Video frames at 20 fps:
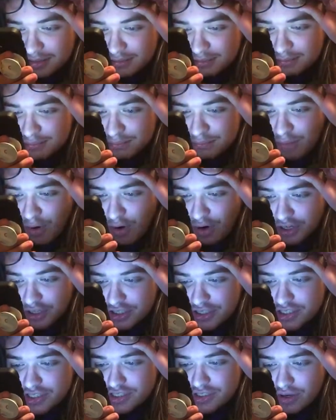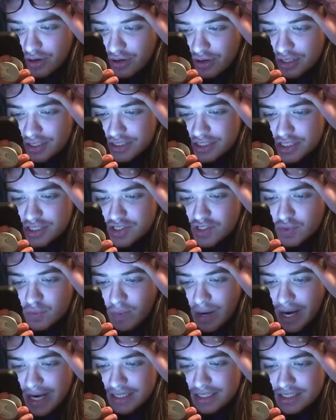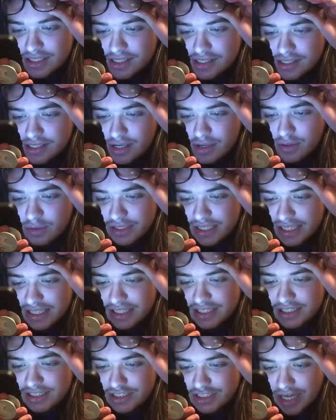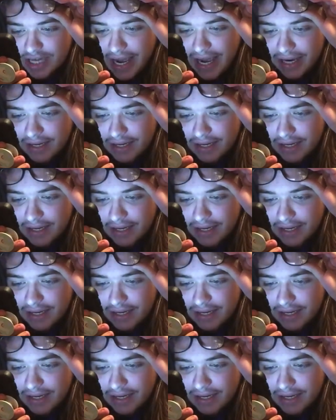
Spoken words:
Mark started to sweat, so didn't Jack.